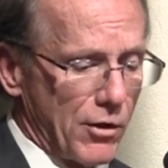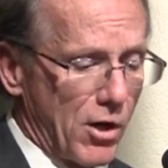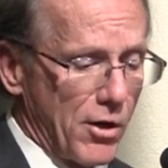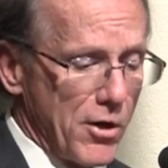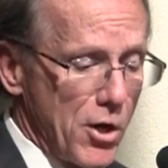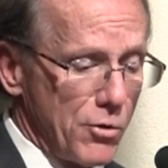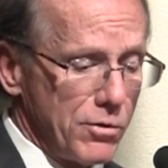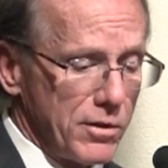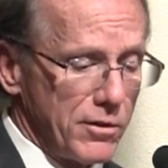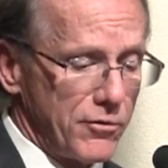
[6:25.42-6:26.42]
There are
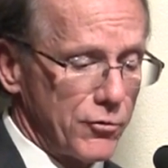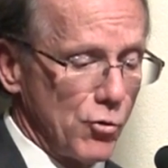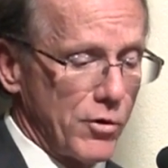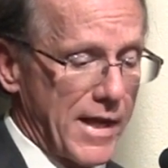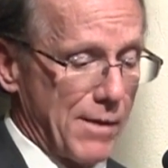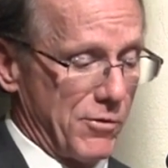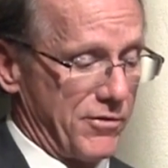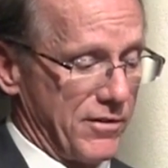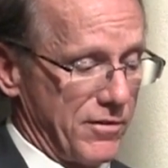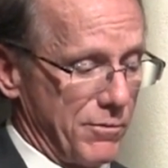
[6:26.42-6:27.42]
no school
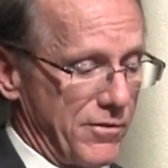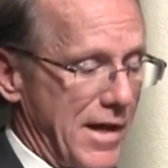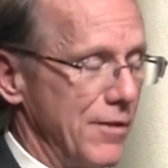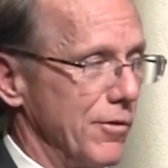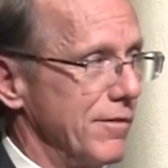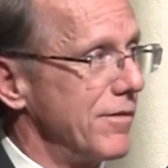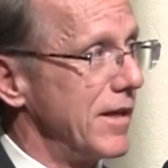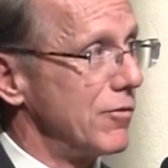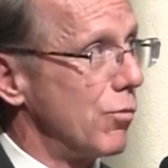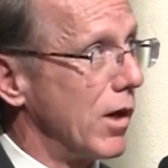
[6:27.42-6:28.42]
camera systems either in
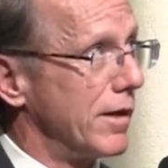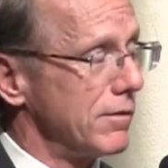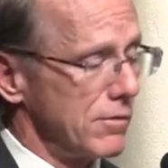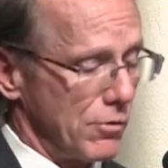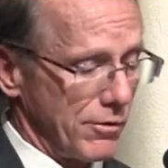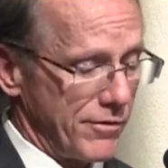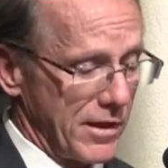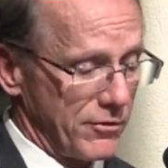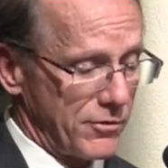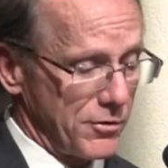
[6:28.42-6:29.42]
phase 1 or
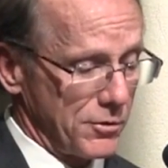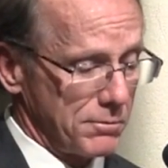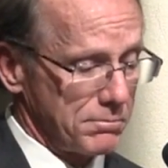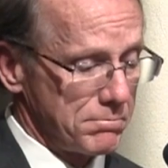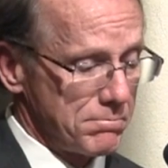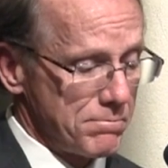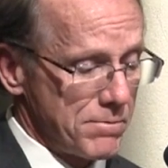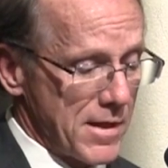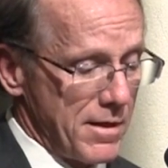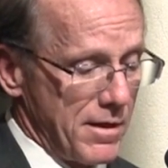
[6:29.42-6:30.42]
phase 2.
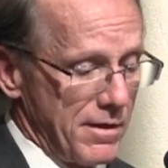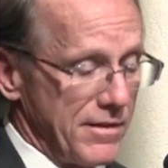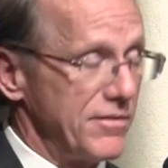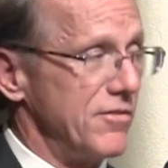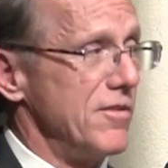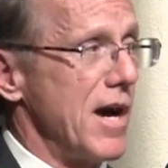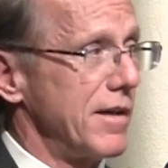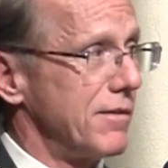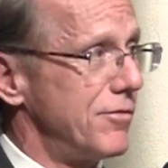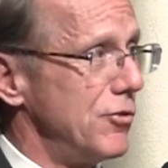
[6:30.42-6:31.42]
This is
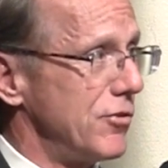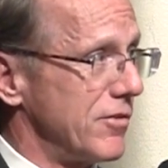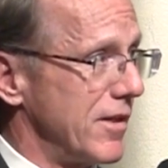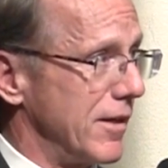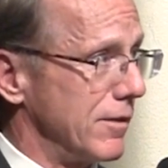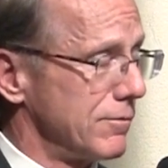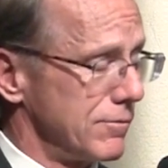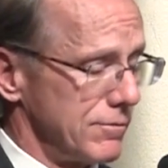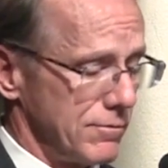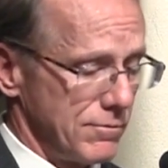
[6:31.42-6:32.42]
not a fusion center.
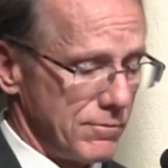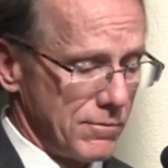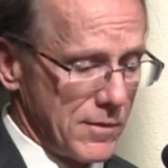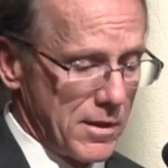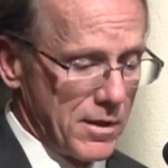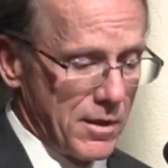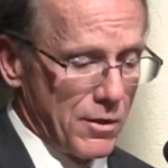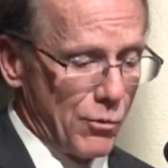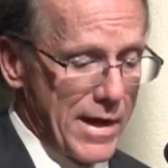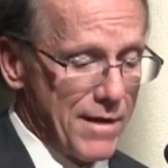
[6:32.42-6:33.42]

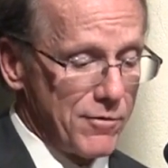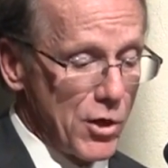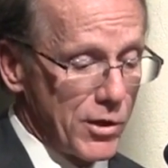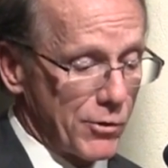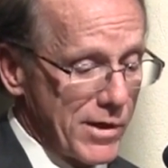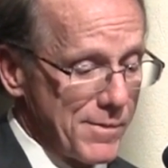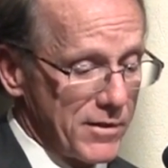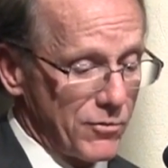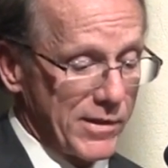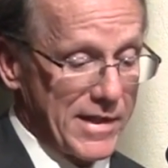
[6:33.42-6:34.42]
We have no
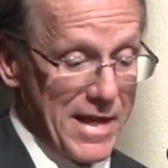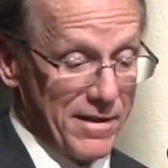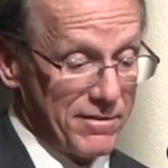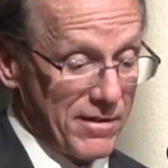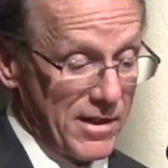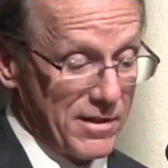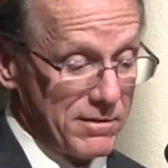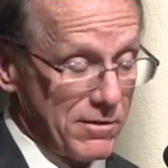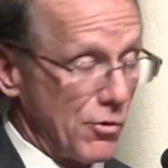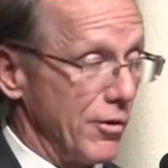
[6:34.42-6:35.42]
agreements with the
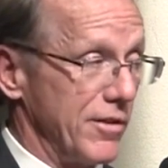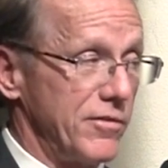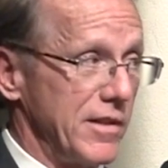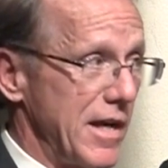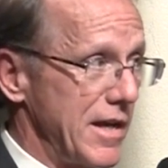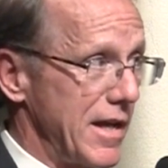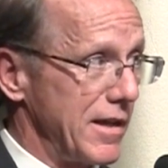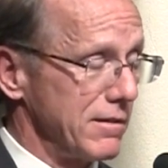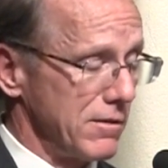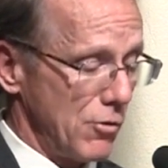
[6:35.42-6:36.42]
NSA or the
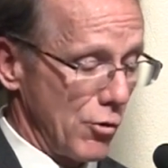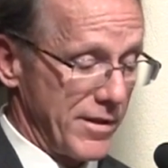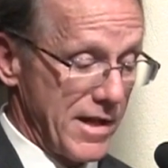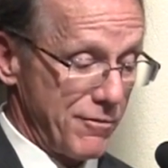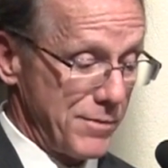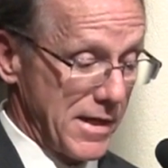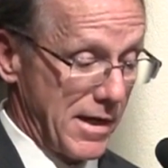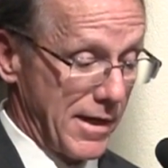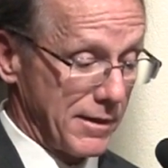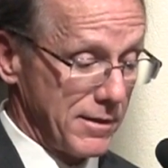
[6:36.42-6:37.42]
CIA or the
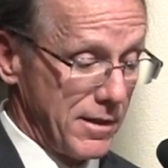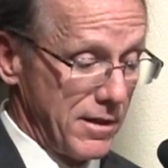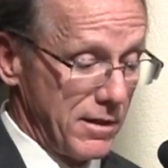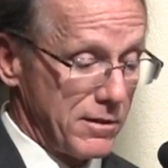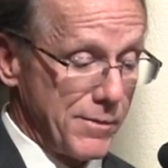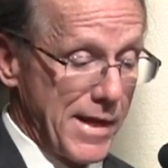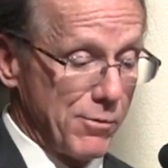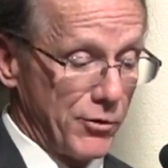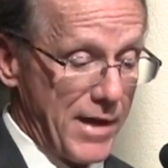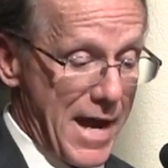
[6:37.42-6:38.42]
FBI to be
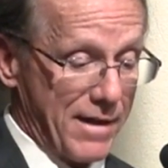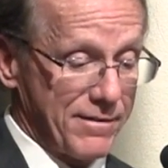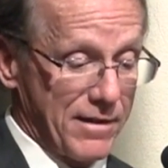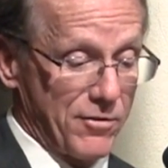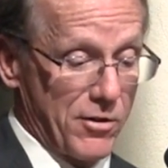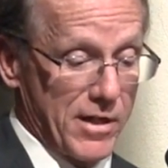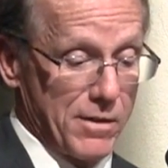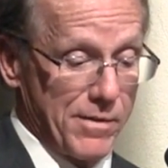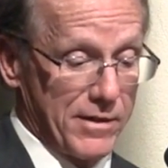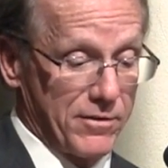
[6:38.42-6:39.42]
able to access our
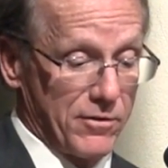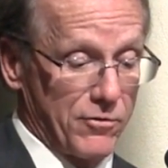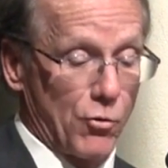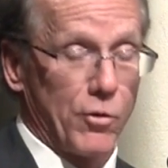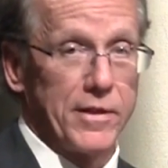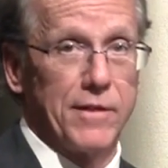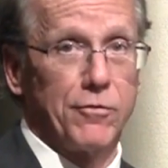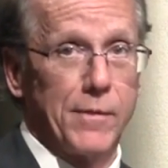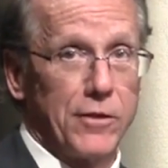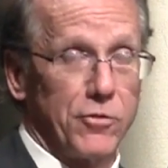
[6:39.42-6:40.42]
databases or the
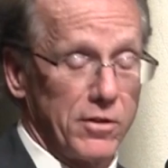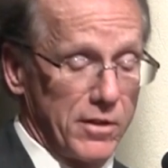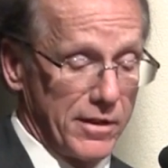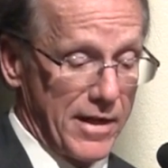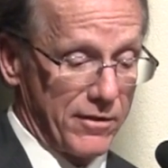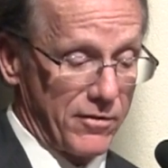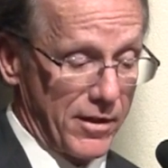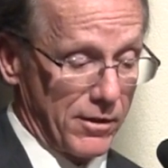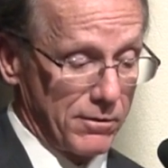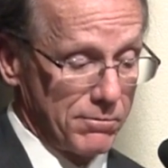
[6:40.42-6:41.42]
information in that
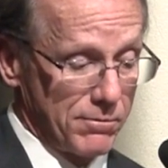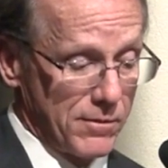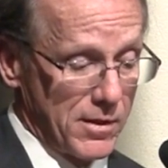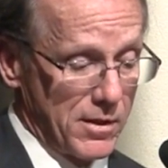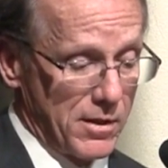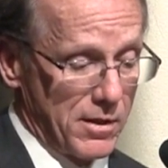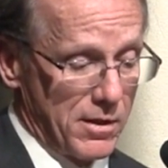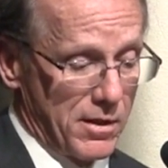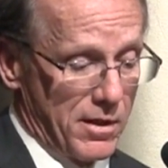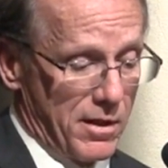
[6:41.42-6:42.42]
center.
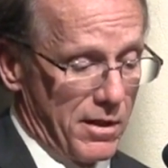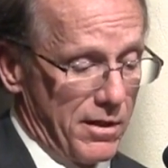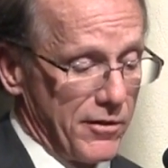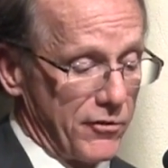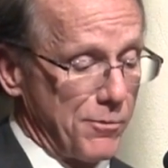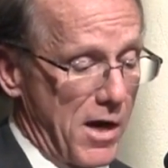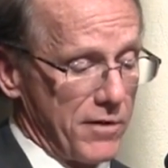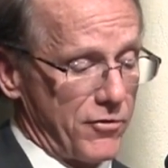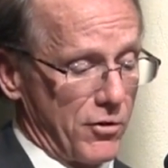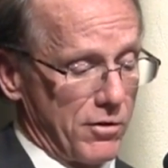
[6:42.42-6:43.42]
The
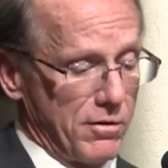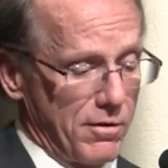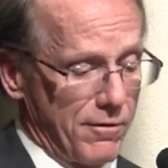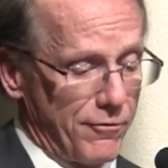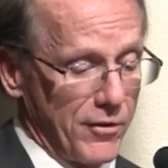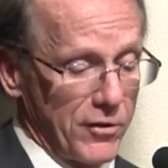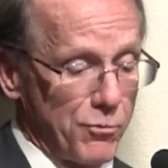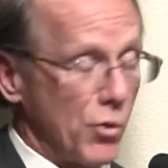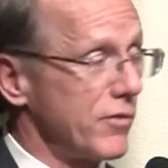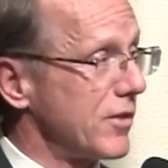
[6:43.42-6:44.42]
sponsor for
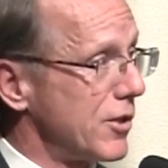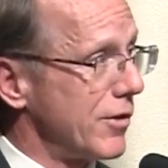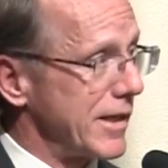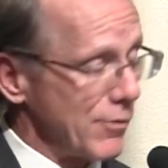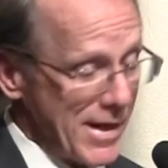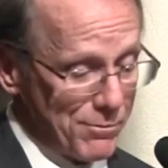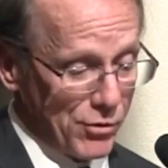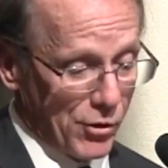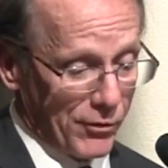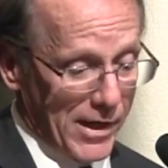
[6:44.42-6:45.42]
this port security grant
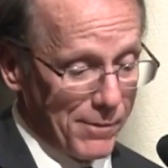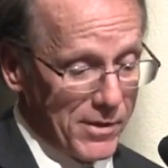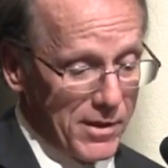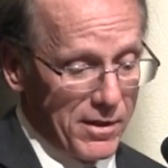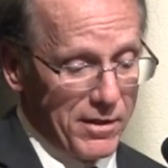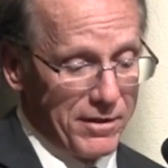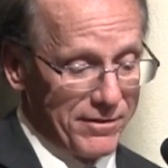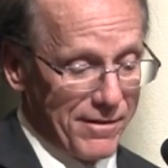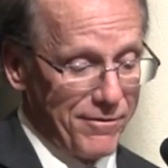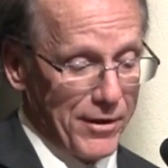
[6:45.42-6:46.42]
program
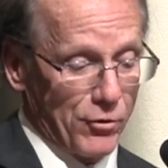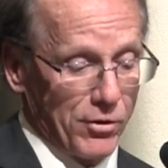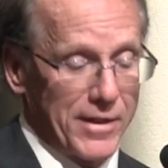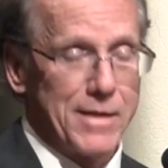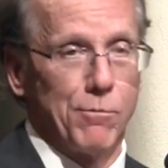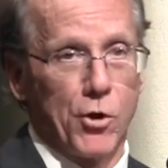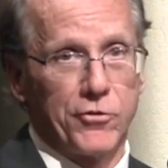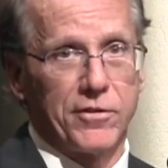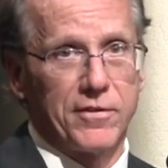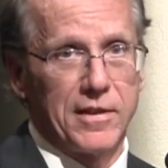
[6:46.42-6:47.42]
is the Federal
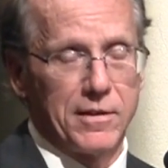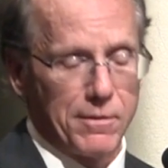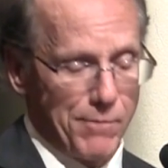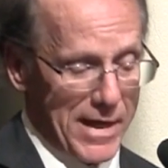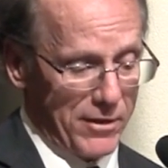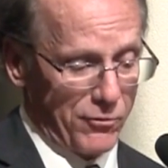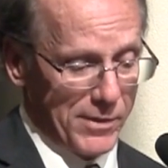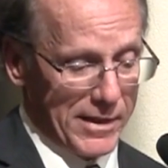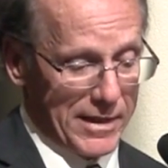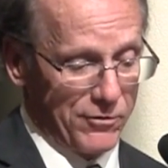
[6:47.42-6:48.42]
Emergency
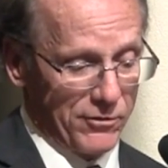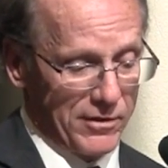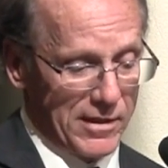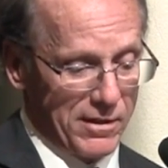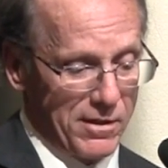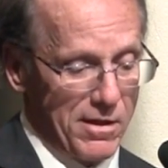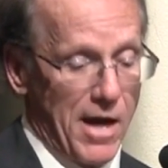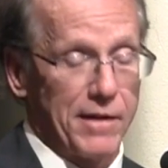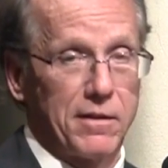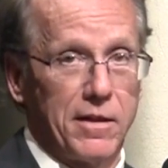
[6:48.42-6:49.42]
Management Agency,
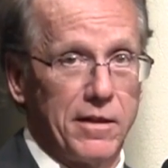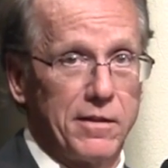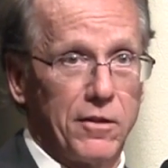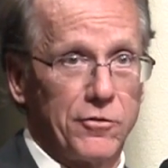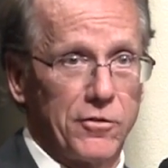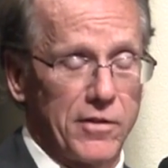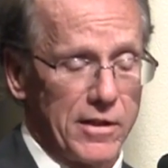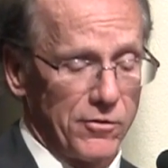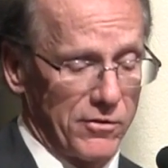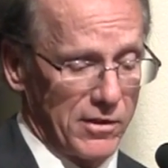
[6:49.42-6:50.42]
not an intelligence
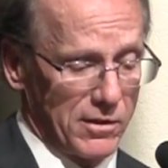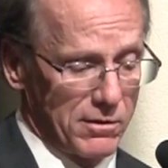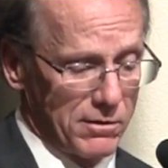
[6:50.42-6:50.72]
agency.